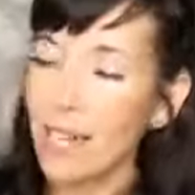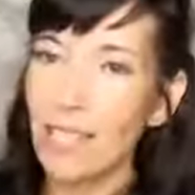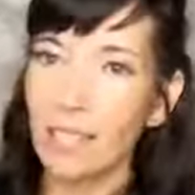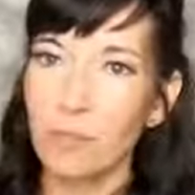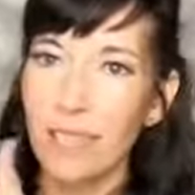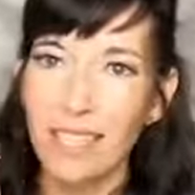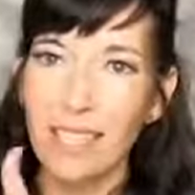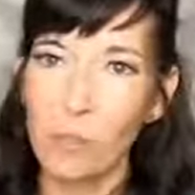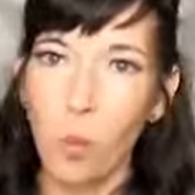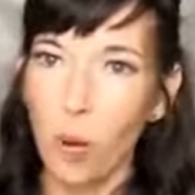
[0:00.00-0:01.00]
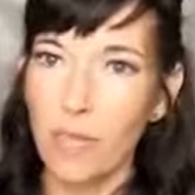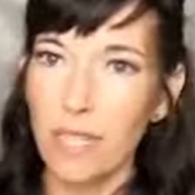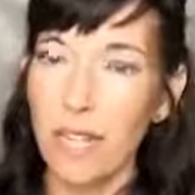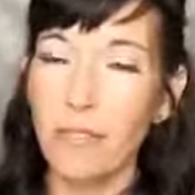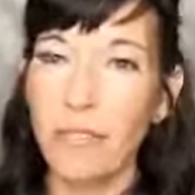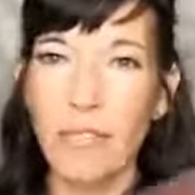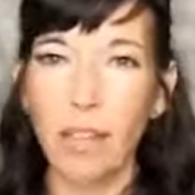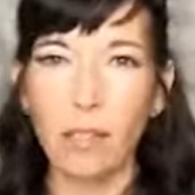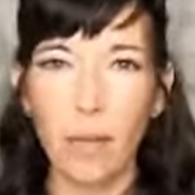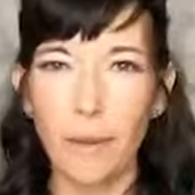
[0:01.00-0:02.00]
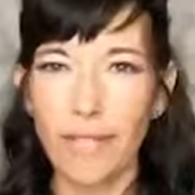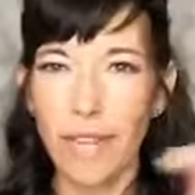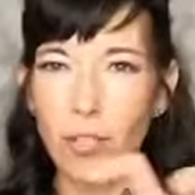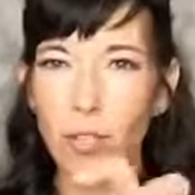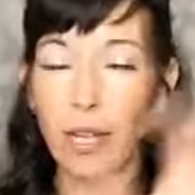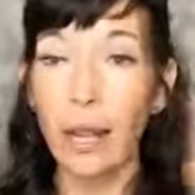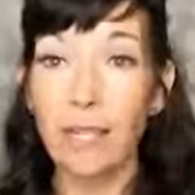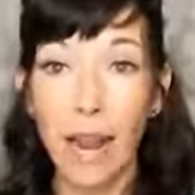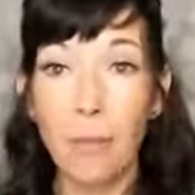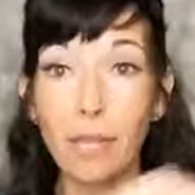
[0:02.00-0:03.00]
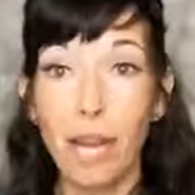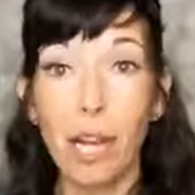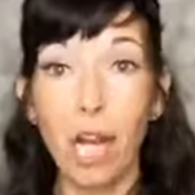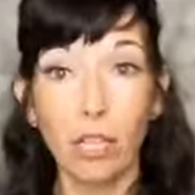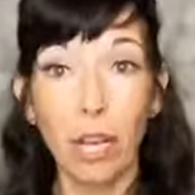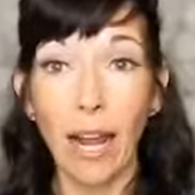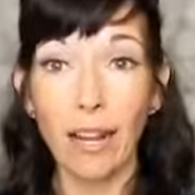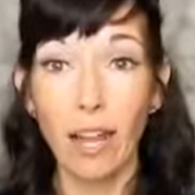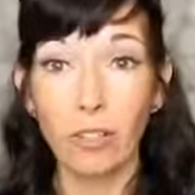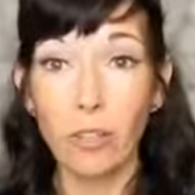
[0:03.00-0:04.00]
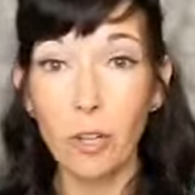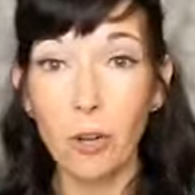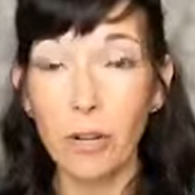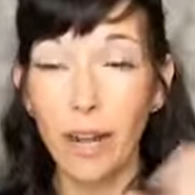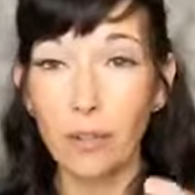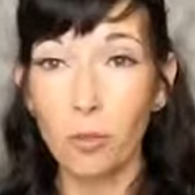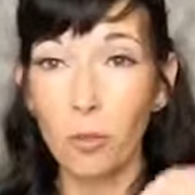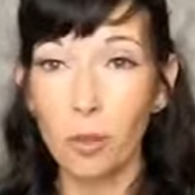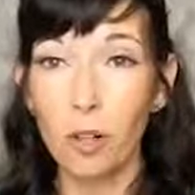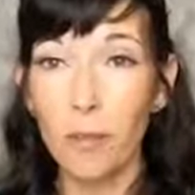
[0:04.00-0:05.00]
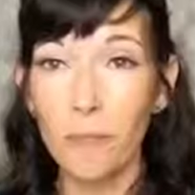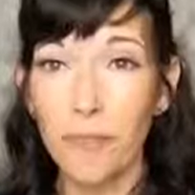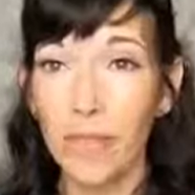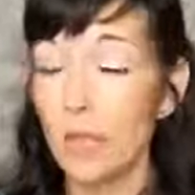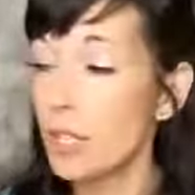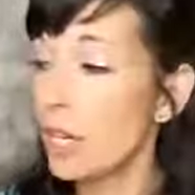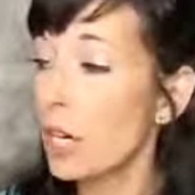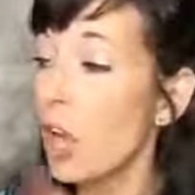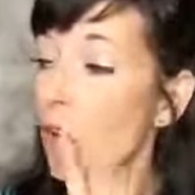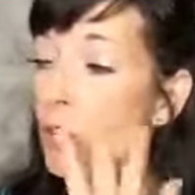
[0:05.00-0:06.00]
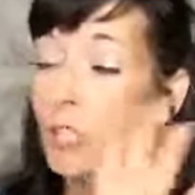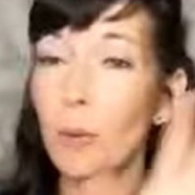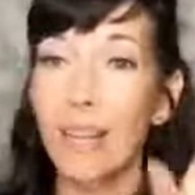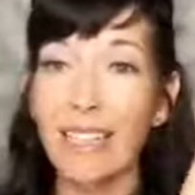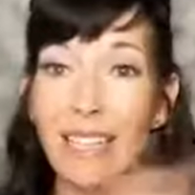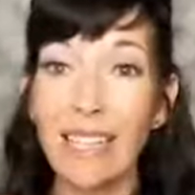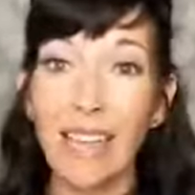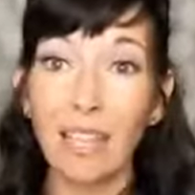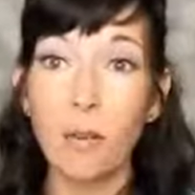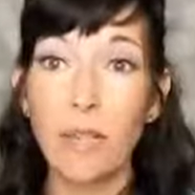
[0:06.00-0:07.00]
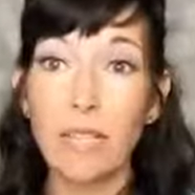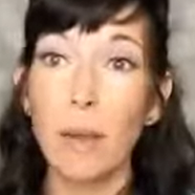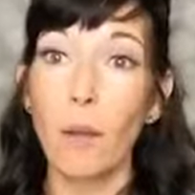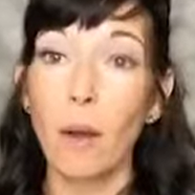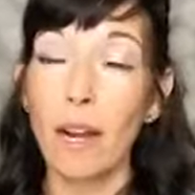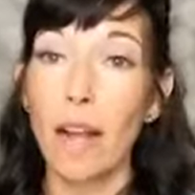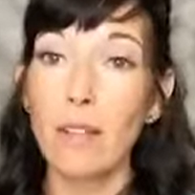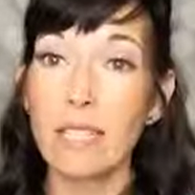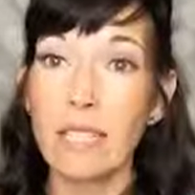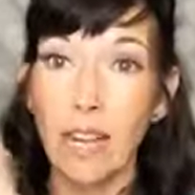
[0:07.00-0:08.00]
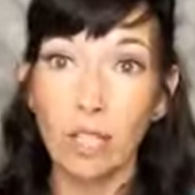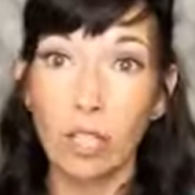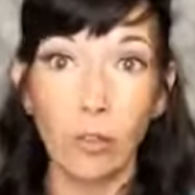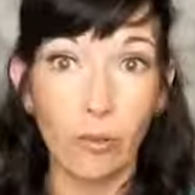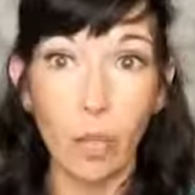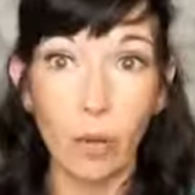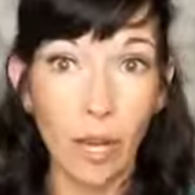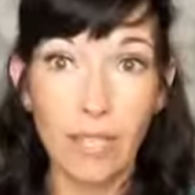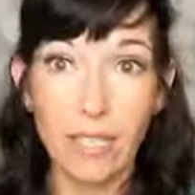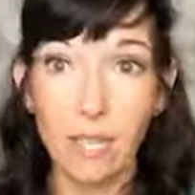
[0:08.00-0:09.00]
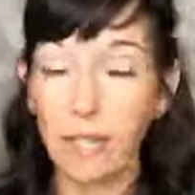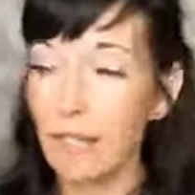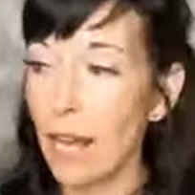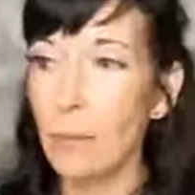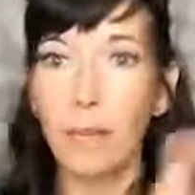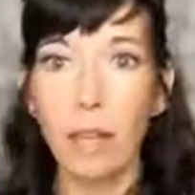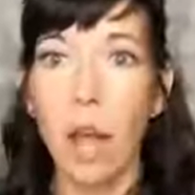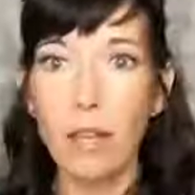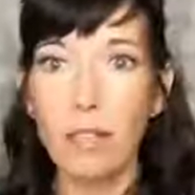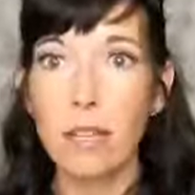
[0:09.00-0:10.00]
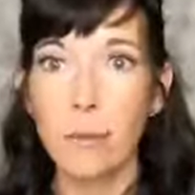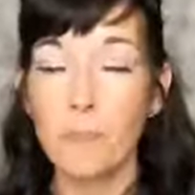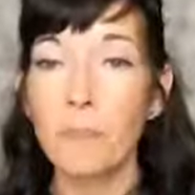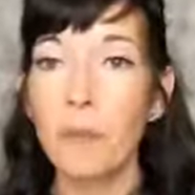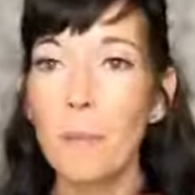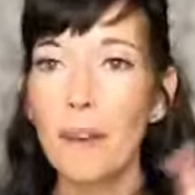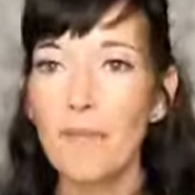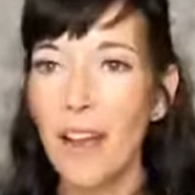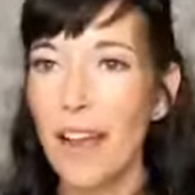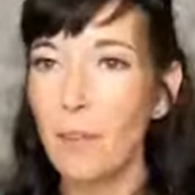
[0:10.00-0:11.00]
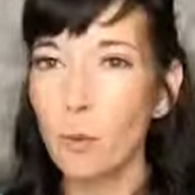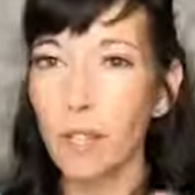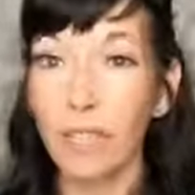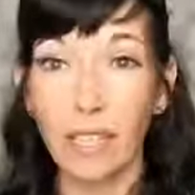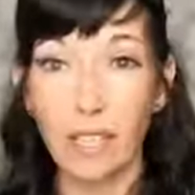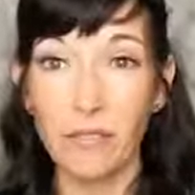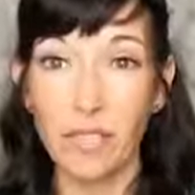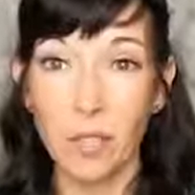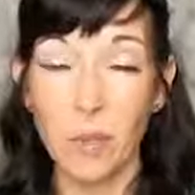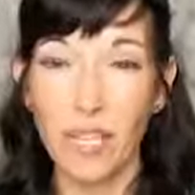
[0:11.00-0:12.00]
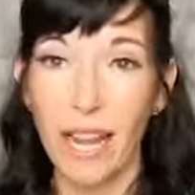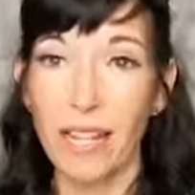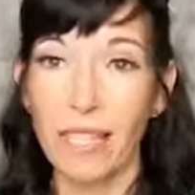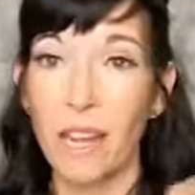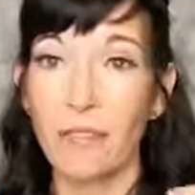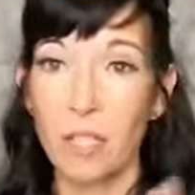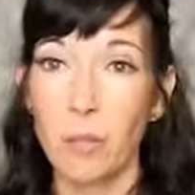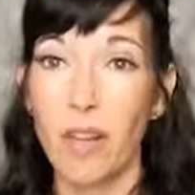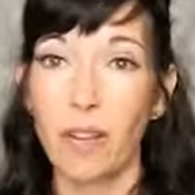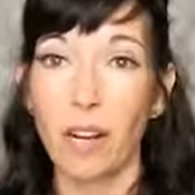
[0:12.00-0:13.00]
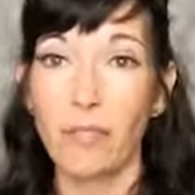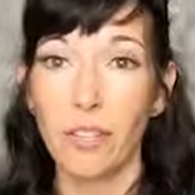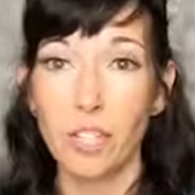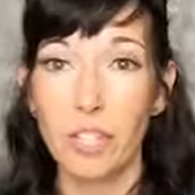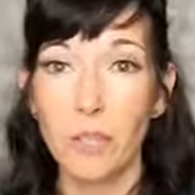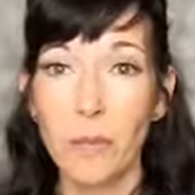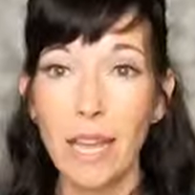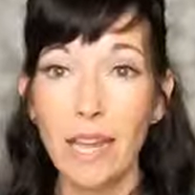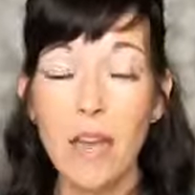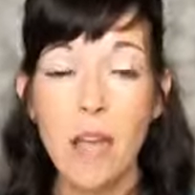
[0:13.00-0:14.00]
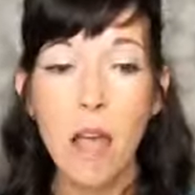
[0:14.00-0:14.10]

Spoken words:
not to miss the important stuff because I look at my schedule and I time block color. I color code on Google Calendar. So when I see yellow, that's my workouts and you know, yoga and stuff like that. I'm like, awesome. But if I have a week, like even this week's kind of tough because we have our convention this weekend,